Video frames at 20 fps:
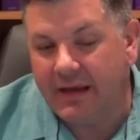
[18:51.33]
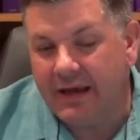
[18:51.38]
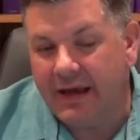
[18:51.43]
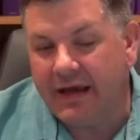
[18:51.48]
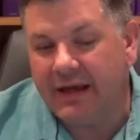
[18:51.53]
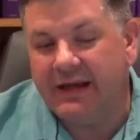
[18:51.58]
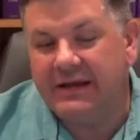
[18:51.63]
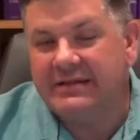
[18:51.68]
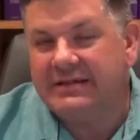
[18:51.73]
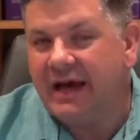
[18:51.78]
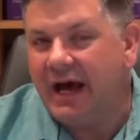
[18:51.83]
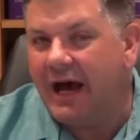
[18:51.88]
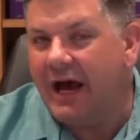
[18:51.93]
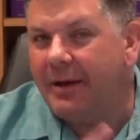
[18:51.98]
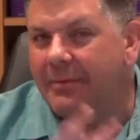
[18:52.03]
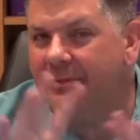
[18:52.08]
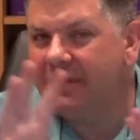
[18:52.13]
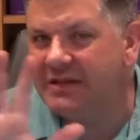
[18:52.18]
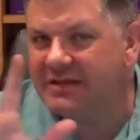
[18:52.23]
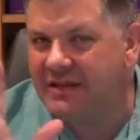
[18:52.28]
And in
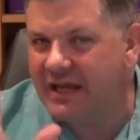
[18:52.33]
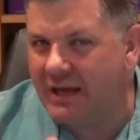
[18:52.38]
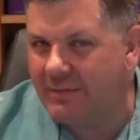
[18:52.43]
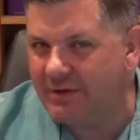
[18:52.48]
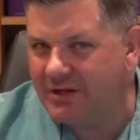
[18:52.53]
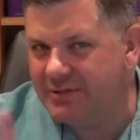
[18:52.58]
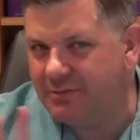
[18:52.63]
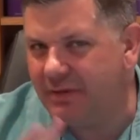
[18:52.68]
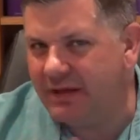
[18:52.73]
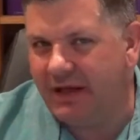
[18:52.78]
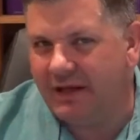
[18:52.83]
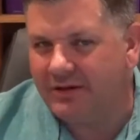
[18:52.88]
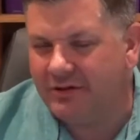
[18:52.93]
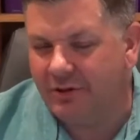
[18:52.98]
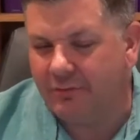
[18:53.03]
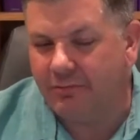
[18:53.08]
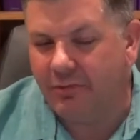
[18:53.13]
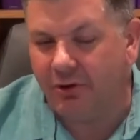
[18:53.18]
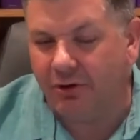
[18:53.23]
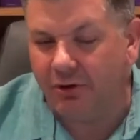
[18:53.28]
time, this image began to
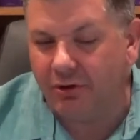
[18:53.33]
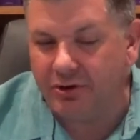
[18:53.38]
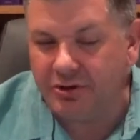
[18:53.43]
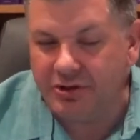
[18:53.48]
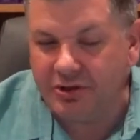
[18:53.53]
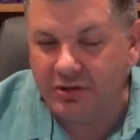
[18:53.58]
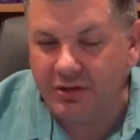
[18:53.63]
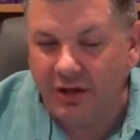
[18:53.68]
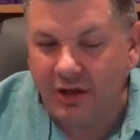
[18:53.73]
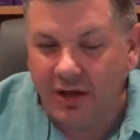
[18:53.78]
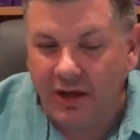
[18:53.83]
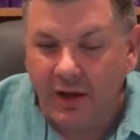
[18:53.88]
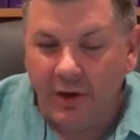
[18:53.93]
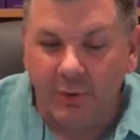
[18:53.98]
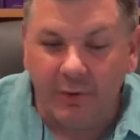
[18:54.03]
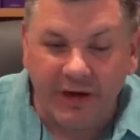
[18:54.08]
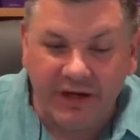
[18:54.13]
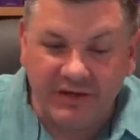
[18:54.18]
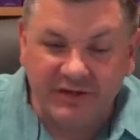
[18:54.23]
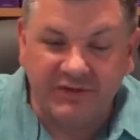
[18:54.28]
emerge.
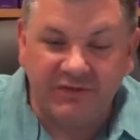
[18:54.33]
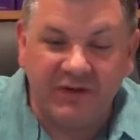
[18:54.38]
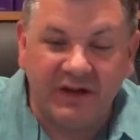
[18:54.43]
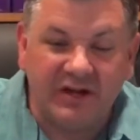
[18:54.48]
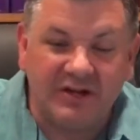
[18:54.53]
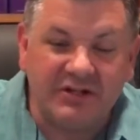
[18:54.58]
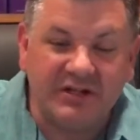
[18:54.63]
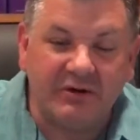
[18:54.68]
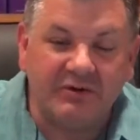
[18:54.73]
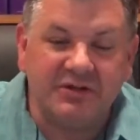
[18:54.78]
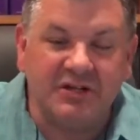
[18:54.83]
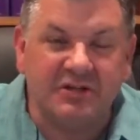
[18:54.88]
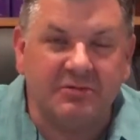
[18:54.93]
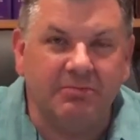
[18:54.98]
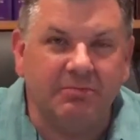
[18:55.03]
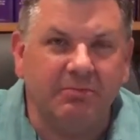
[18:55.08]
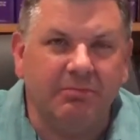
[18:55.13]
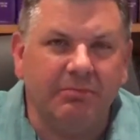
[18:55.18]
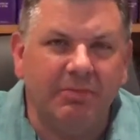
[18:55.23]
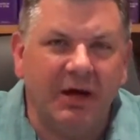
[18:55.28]
When he was finished, there was this
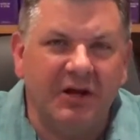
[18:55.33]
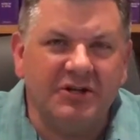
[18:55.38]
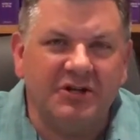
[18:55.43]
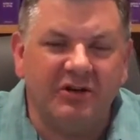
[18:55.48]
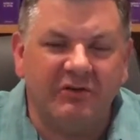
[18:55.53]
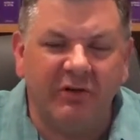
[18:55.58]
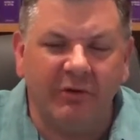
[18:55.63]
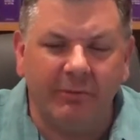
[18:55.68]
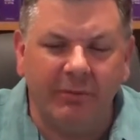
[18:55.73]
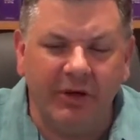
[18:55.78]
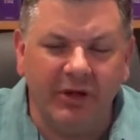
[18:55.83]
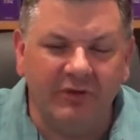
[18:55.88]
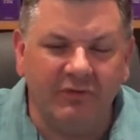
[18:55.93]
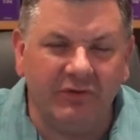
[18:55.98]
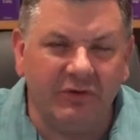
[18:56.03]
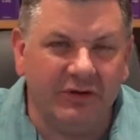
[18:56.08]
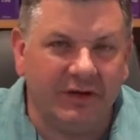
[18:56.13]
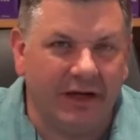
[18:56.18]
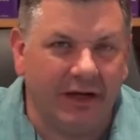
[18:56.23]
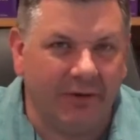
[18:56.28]
picture of a
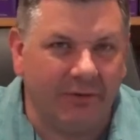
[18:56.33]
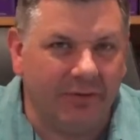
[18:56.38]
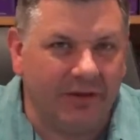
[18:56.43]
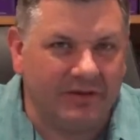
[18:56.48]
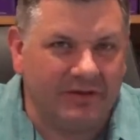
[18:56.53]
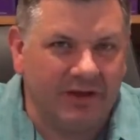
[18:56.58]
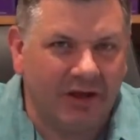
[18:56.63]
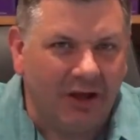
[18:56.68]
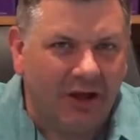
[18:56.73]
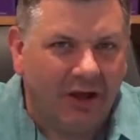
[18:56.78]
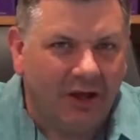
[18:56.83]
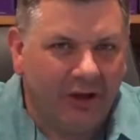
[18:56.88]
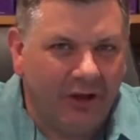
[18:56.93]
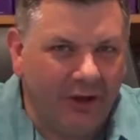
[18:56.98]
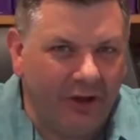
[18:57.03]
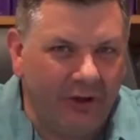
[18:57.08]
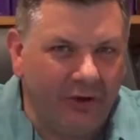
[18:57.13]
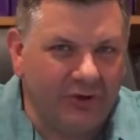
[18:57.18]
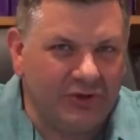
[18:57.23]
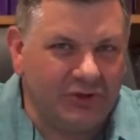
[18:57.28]
beautiful deer with this
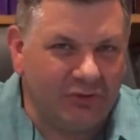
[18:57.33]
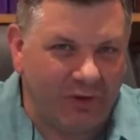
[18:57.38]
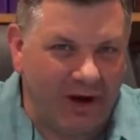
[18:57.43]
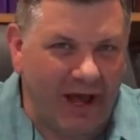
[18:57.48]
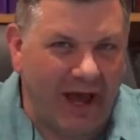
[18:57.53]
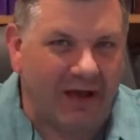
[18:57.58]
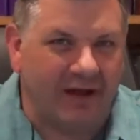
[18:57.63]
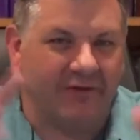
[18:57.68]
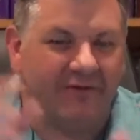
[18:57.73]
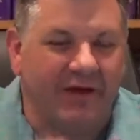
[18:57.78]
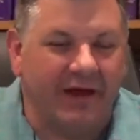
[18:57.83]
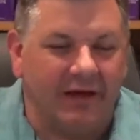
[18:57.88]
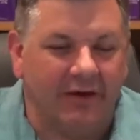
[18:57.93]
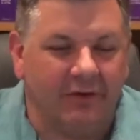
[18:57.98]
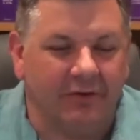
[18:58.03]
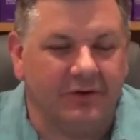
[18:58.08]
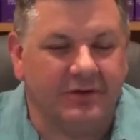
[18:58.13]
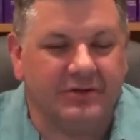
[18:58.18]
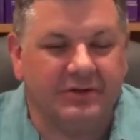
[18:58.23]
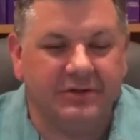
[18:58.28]
huge rack of
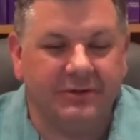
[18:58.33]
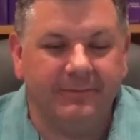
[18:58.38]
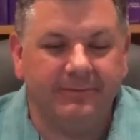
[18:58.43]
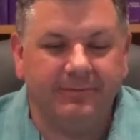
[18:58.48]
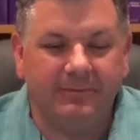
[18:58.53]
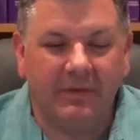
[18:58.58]
antlers.